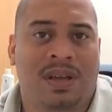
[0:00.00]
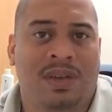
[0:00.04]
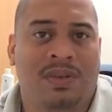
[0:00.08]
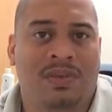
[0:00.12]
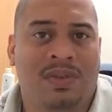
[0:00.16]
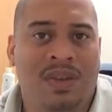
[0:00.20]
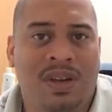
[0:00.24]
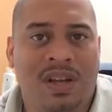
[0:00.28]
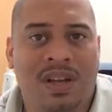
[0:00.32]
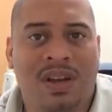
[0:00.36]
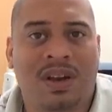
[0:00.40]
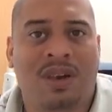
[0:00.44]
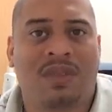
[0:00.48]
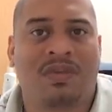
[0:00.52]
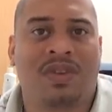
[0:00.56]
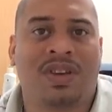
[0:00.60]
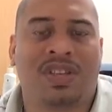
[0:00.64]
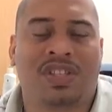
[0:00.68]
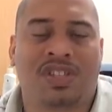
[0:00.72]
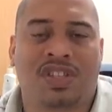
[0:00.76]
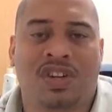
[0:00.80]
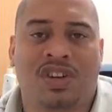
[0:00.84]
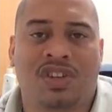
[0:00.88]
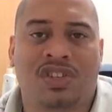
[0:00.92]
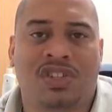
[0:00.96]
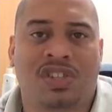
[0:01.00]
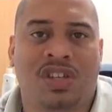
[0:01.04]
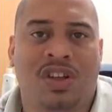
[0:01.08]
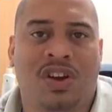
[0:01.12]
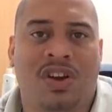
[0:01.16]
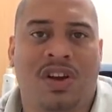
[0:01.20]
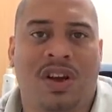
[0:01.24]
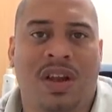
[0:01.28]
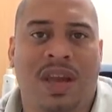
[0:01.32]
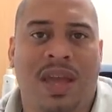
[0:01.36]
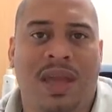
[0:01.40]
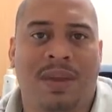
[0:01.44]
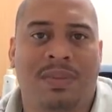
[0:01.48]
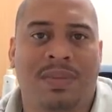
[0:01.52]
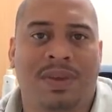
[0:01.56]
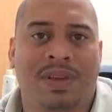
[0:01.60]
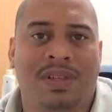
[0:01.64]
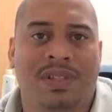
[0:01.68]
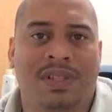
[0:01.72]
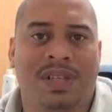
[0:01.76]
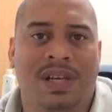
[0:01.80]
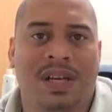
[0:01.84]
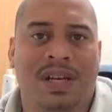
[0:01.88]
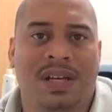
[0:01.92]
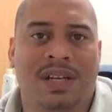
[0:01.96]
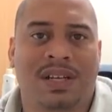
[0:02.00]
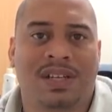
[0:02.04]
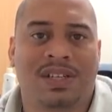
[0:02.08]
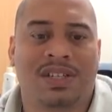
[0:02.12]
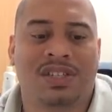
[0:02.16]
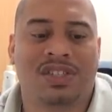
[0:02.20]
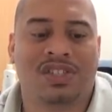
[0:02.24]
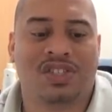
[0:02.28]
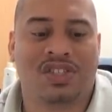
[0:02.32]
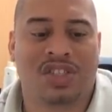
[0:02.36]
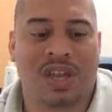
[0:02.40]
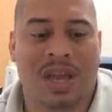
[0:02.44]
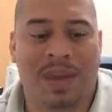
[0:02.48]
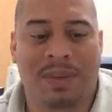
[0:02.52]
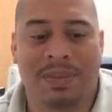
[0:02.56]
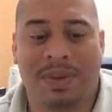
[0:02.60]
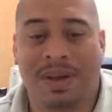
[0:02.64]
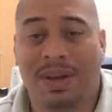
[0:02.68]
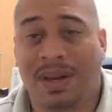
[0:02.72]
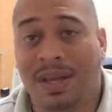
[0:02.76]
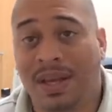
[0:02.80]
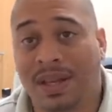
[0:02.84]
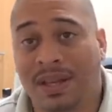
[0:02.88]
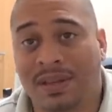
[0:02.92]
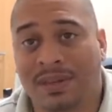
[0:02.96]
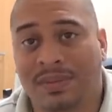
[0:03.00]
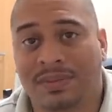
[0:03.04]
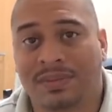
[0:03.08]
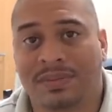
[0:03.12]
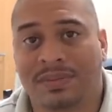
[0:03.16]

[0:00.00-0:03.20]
We did our research, and her name is uh, Jamie Lynn.